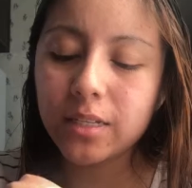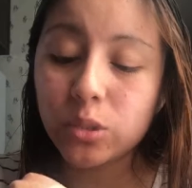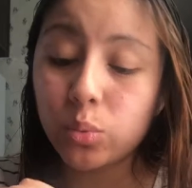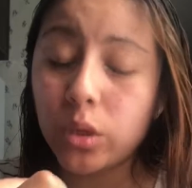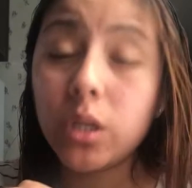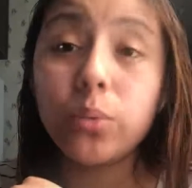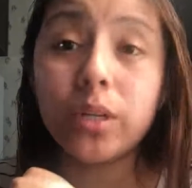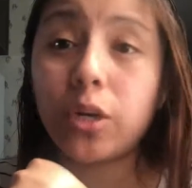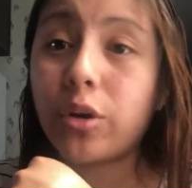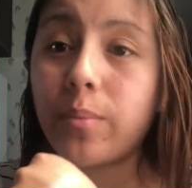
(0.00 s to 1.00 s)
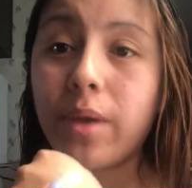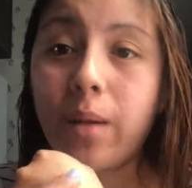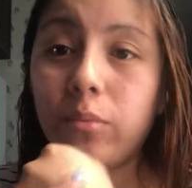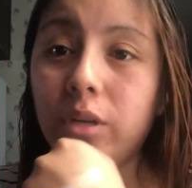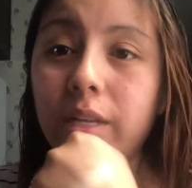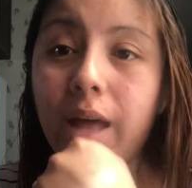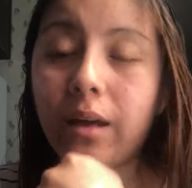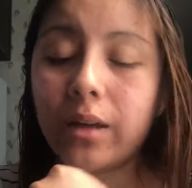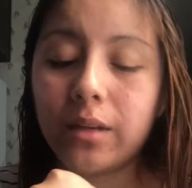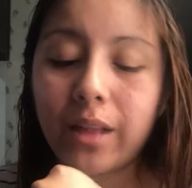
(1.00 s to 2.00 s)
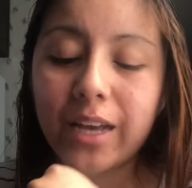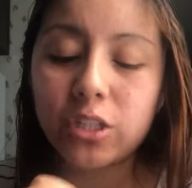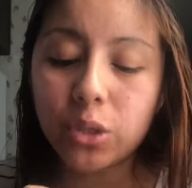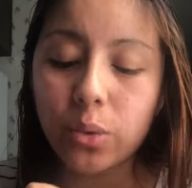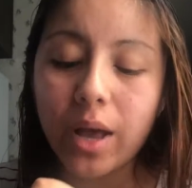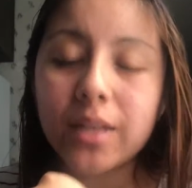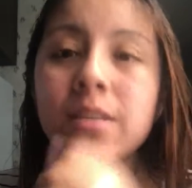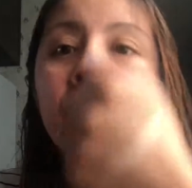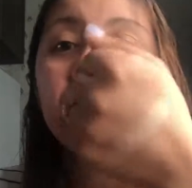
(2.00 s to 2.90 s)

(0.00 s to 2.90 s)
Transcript: It's really, really creamy. I'm really not gonna lie to you guys.